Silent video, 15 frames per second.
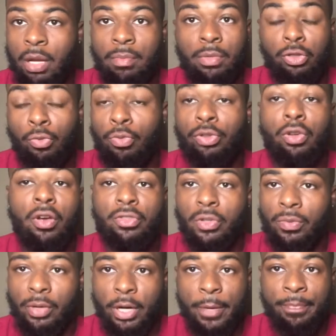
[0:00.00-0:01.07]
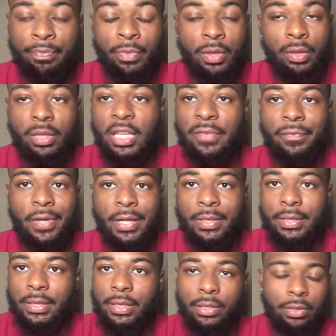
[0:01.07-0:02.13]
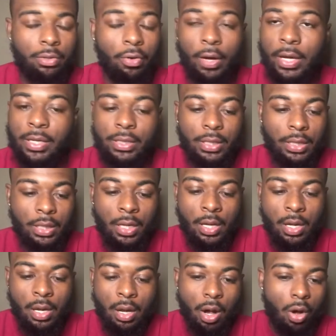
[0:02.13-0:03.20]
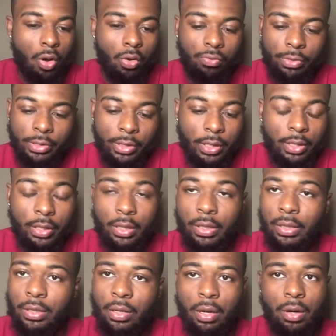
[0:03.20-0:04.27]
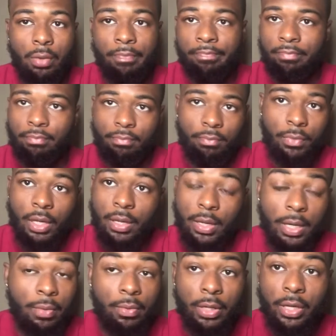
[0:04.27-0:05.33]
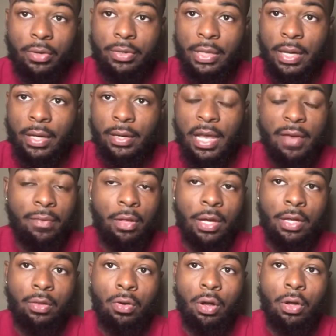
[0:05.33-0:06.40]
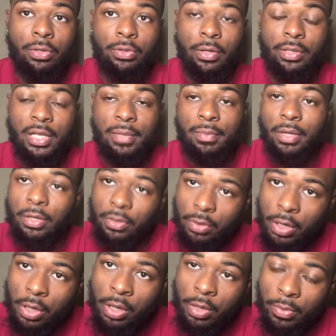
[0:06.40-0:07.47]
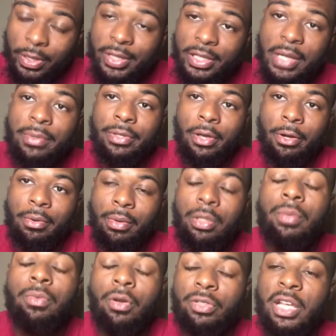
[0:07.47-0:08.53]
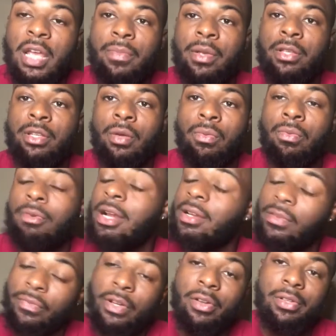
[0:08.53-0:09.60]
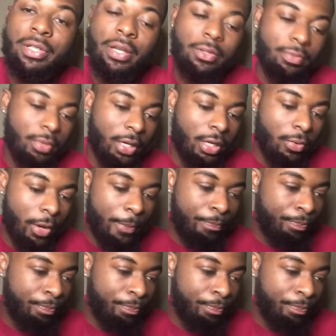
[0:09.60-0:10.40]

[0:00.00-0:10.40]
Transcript: but superstars over there. Defense is crazy. O is good. Hey, what can you say? They have like a little all-star team, but We're the Chiefs, though. We're Super Bowl champions, so we've got to defend ourselves. But anyway,